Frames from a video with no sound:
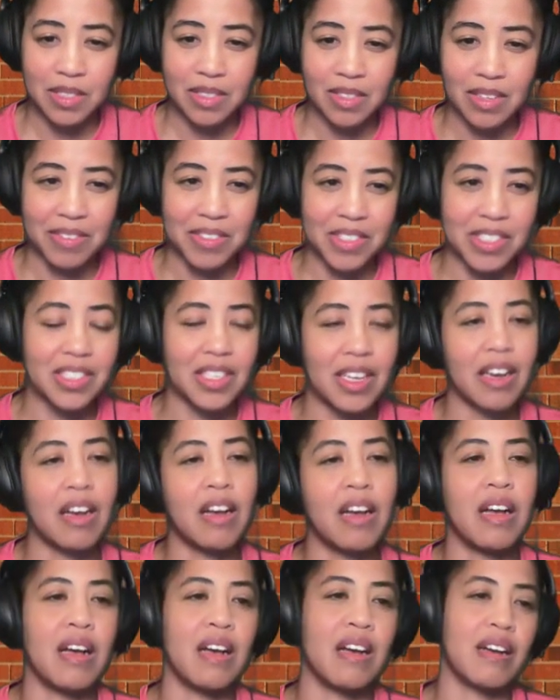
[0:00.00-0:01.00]
Trevor." He was like,
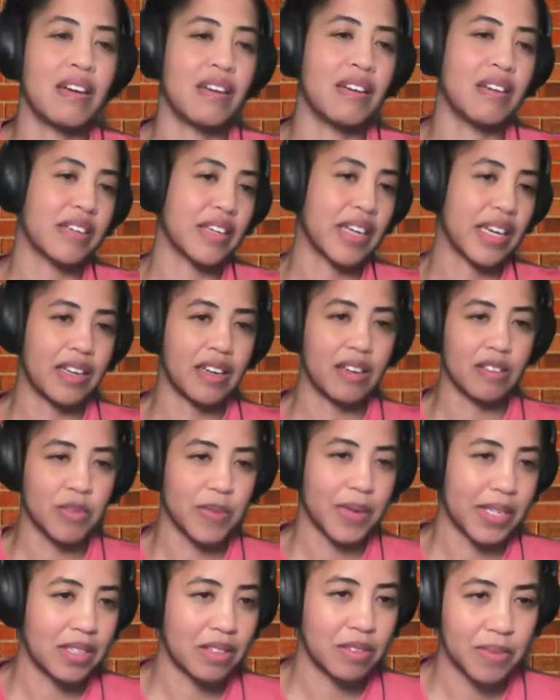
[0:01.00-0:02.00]
"Oh, okay, never
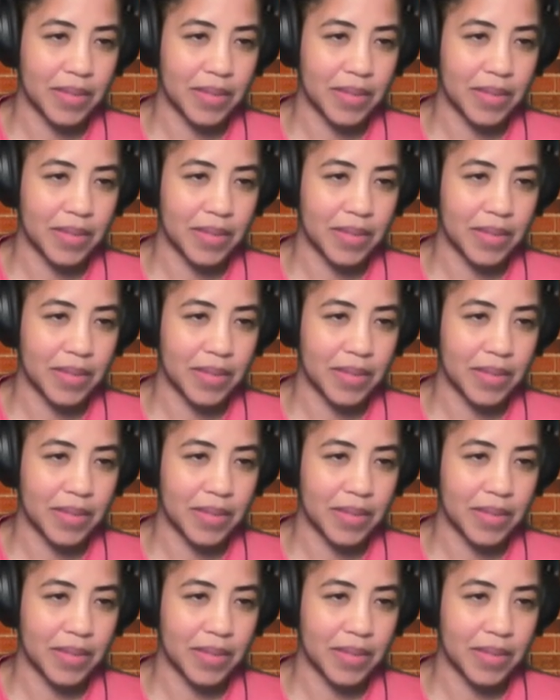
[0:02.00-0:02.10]
mind."